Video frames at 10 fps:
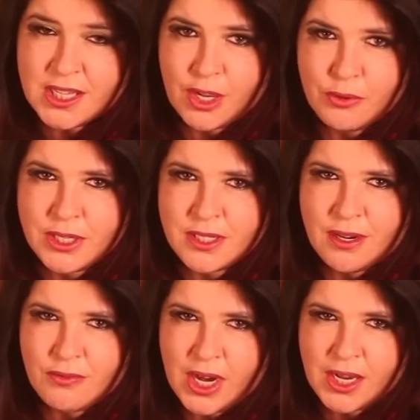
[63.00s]
going
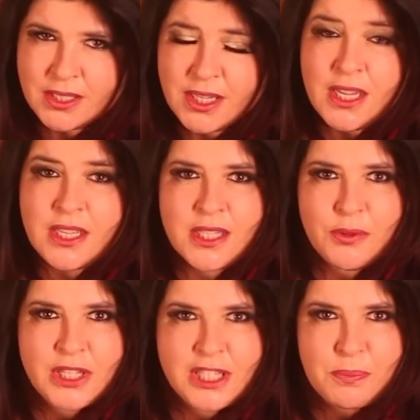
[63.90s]
direct. So
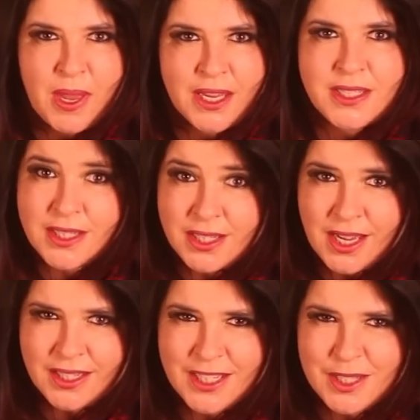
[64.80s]
expect the
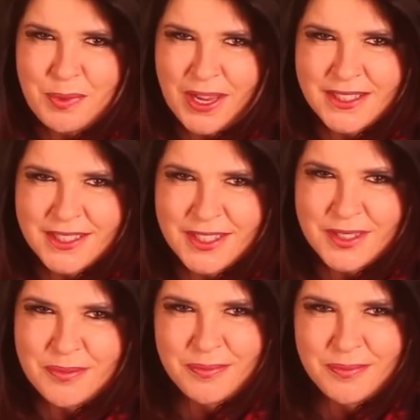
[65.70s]
unexpected.